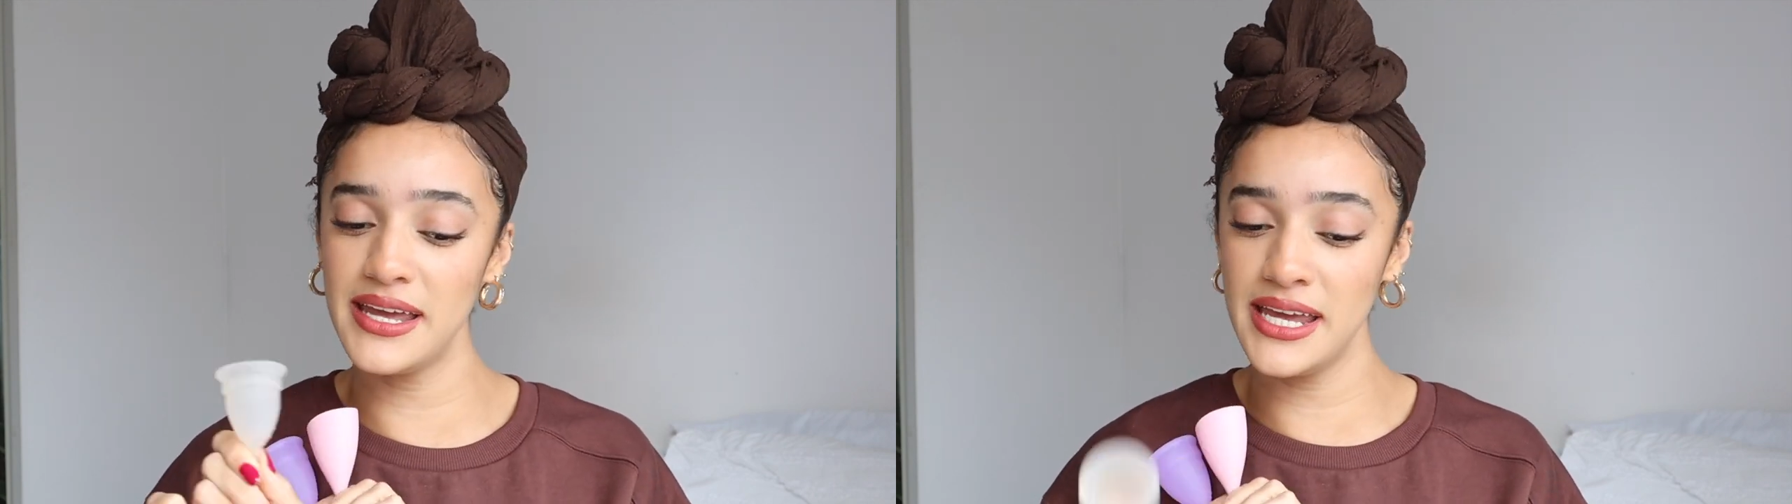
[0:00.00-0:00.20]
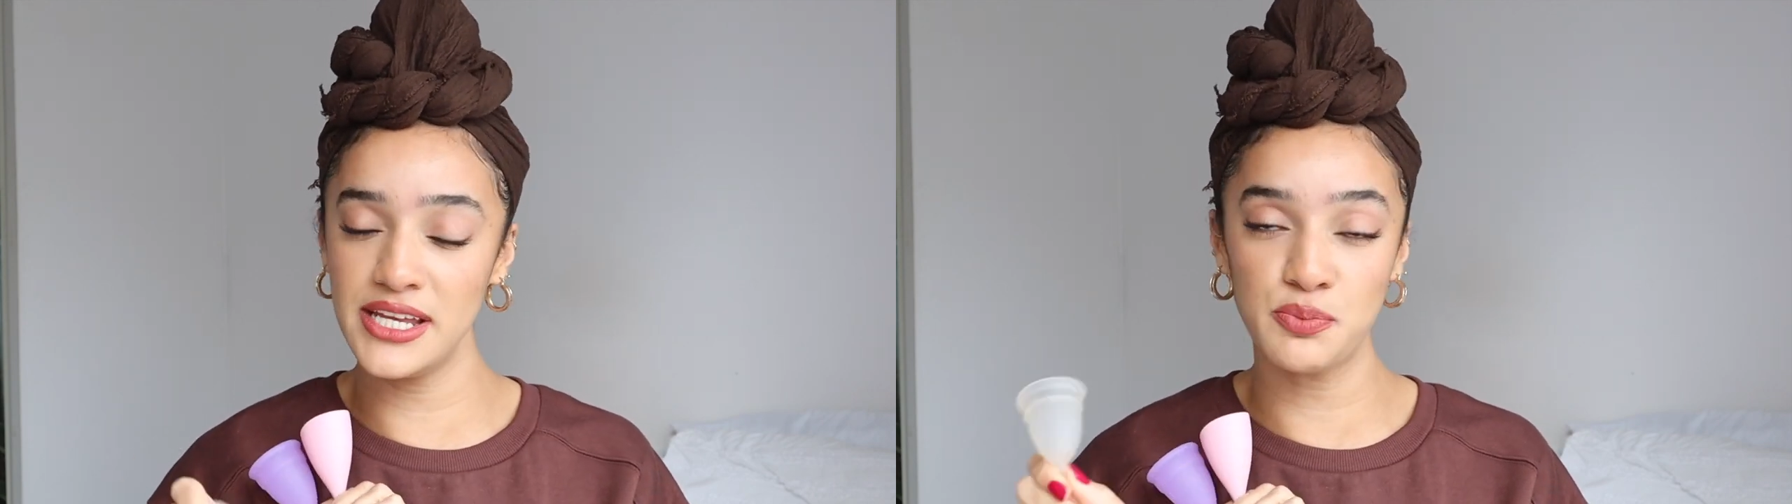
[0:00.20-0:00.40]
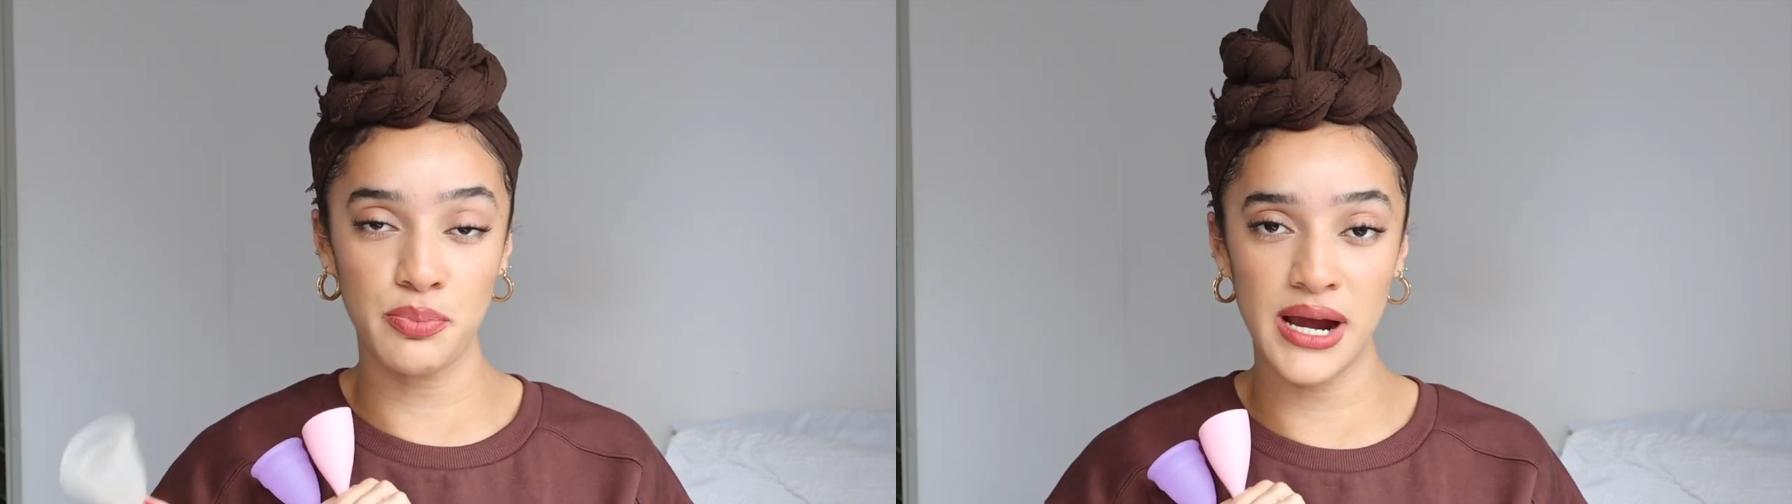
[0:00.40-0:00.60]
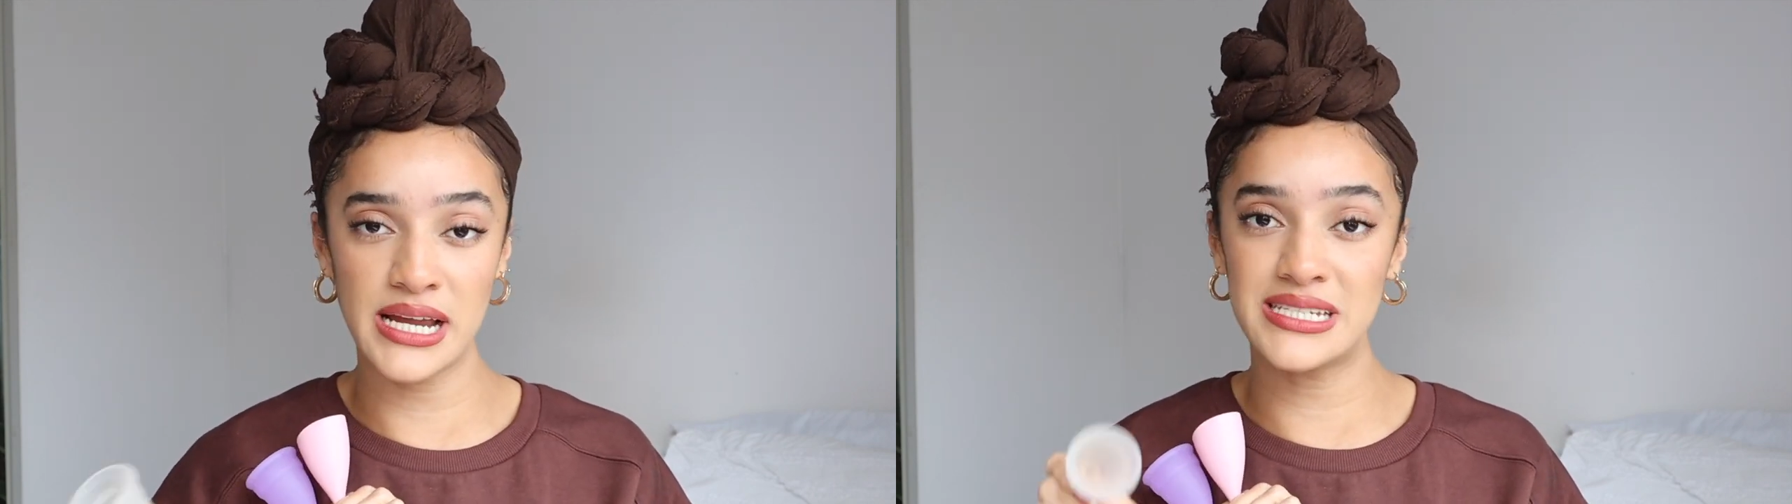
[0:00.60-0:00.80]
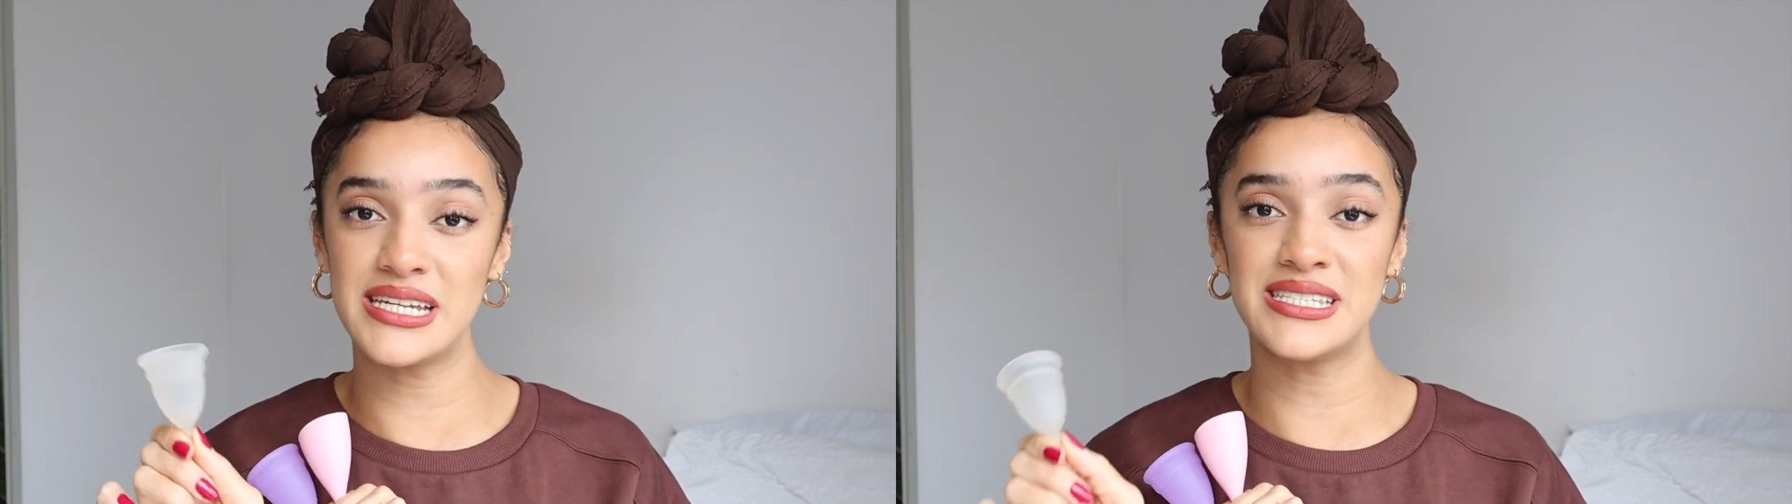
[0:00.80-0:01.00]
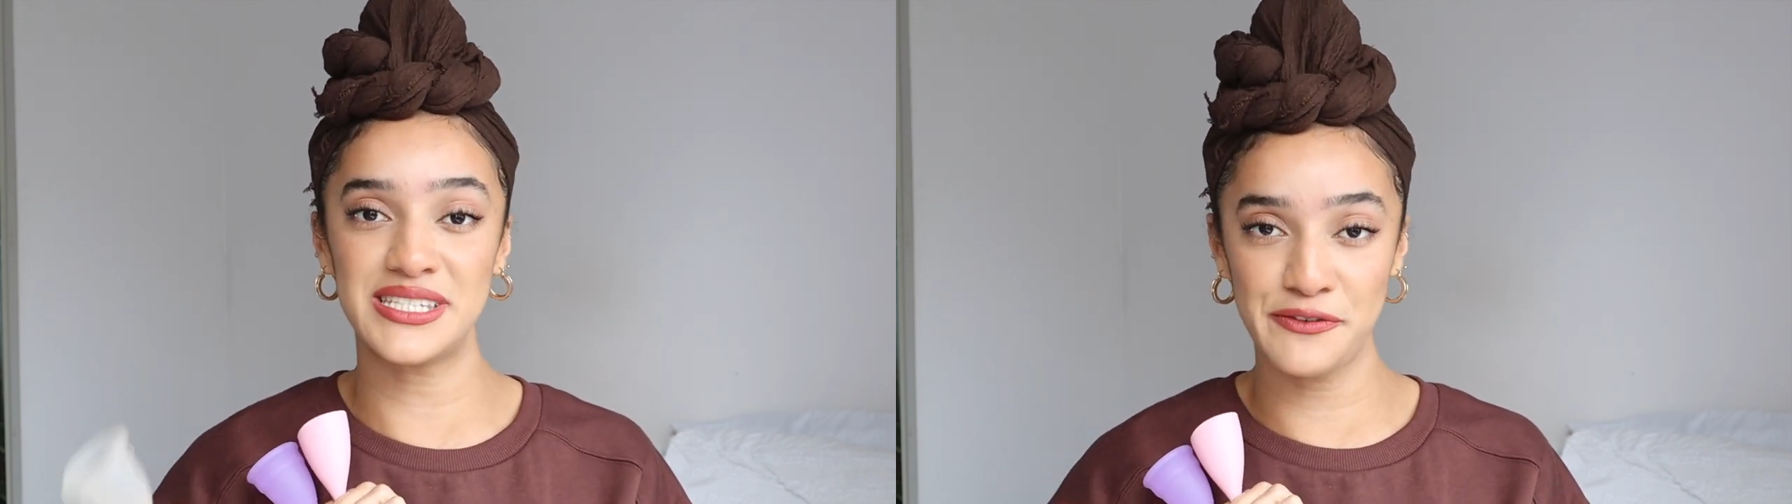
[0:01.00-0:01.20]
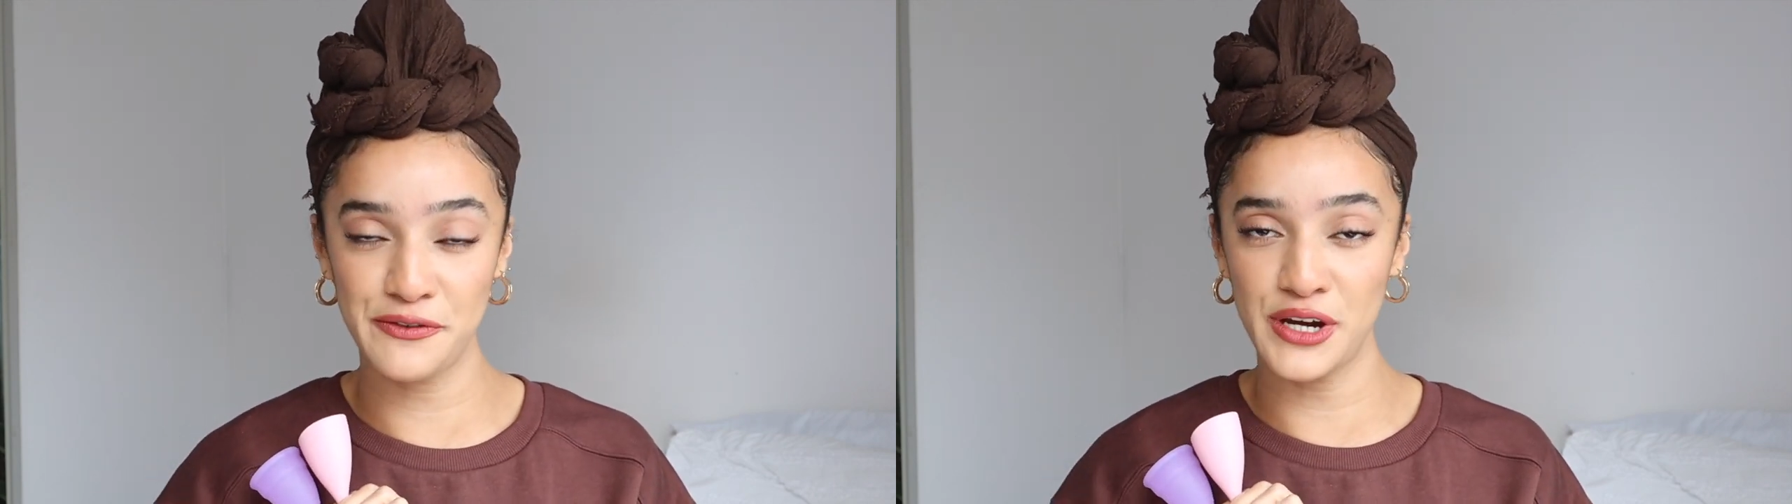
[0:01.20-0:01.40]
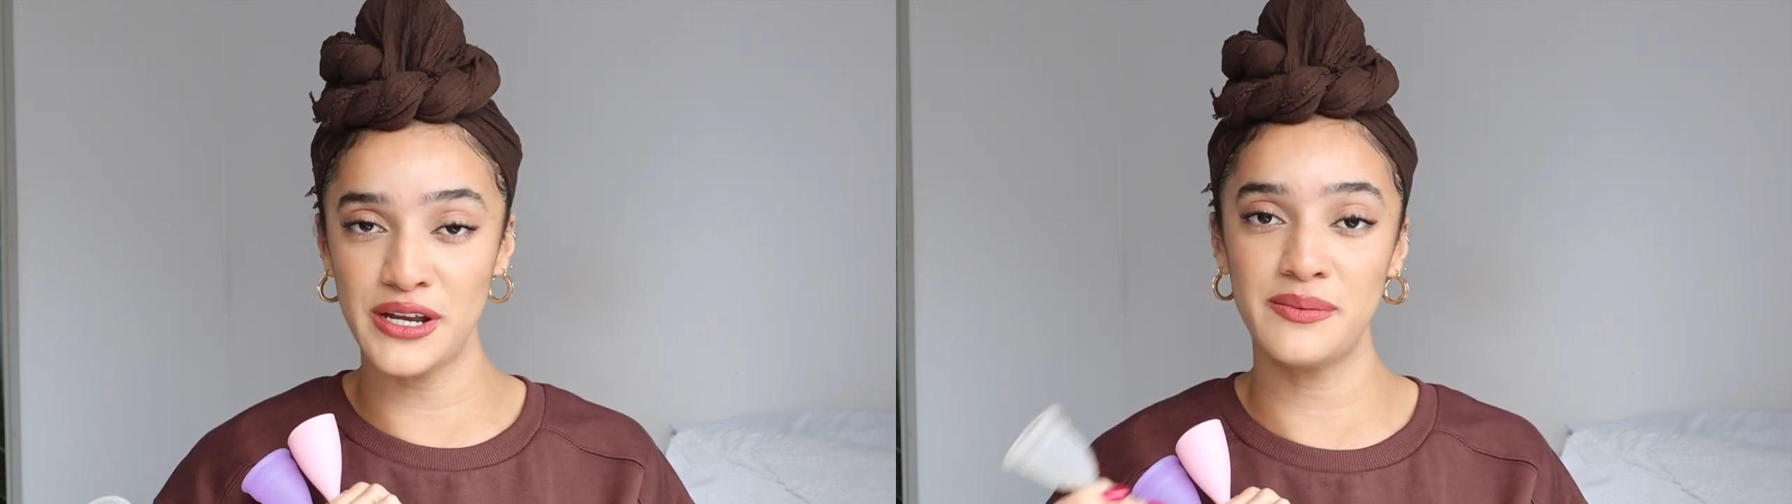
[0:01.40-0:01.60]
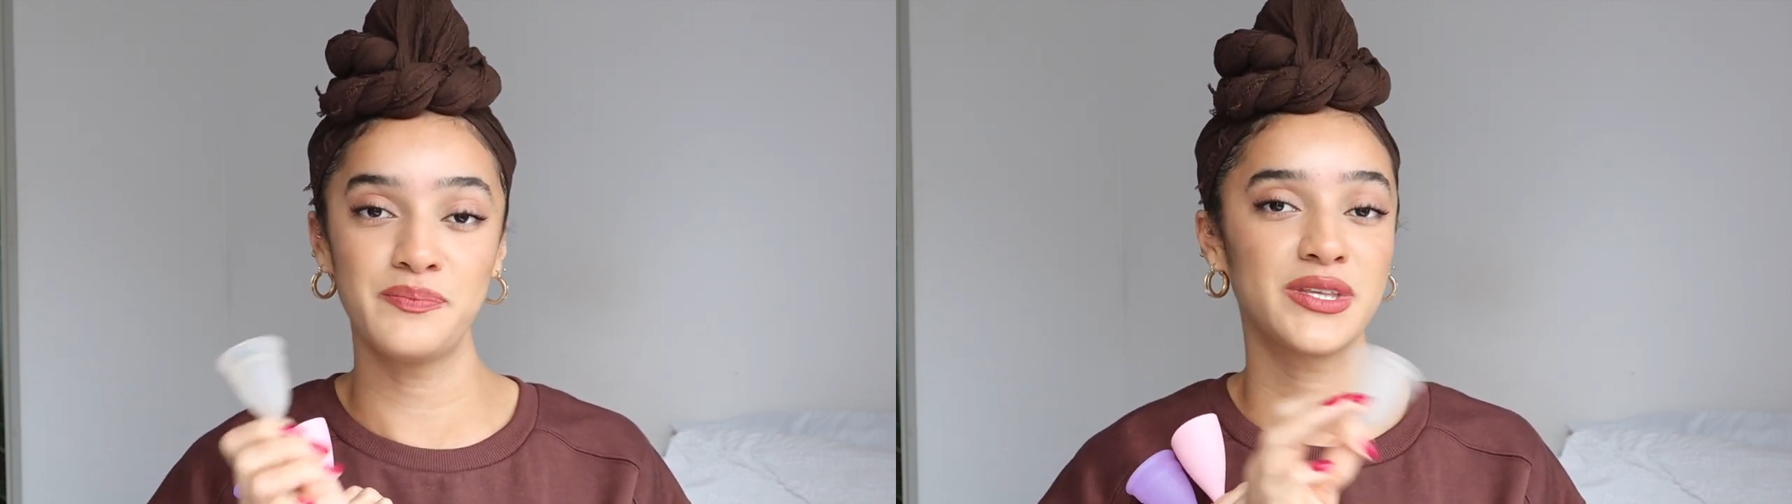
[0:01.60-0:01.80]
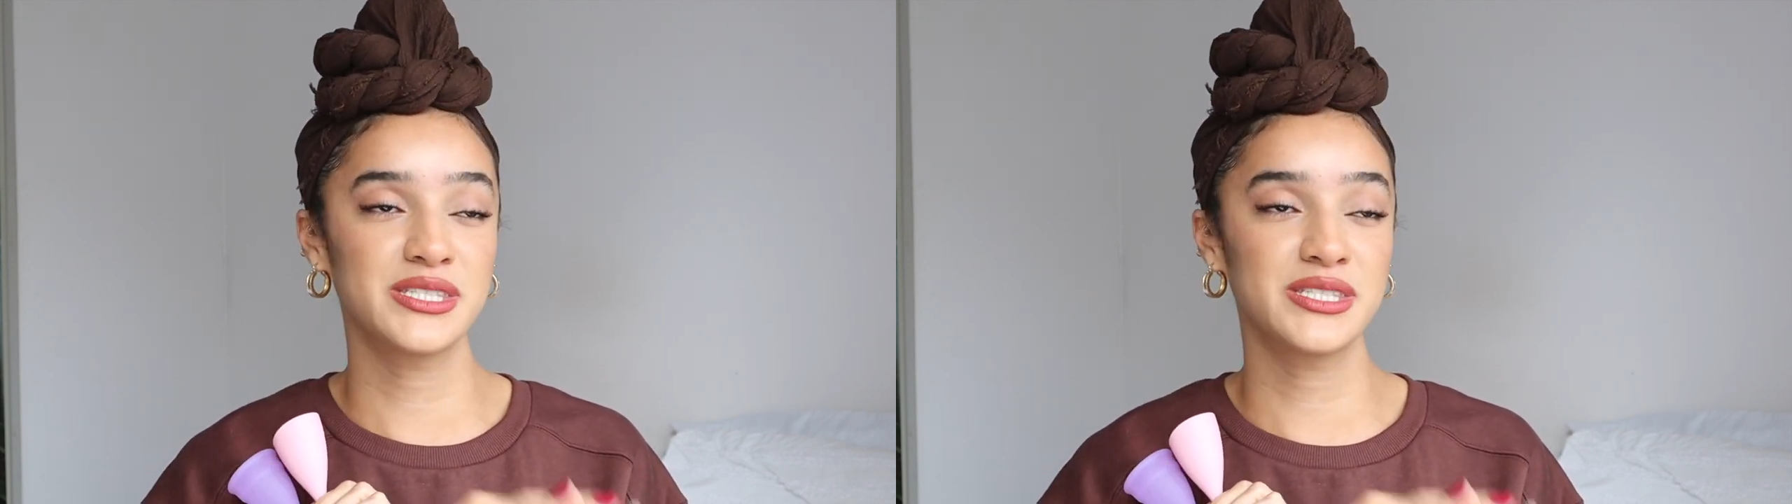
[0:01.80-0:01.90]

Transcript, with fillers: each brand is different.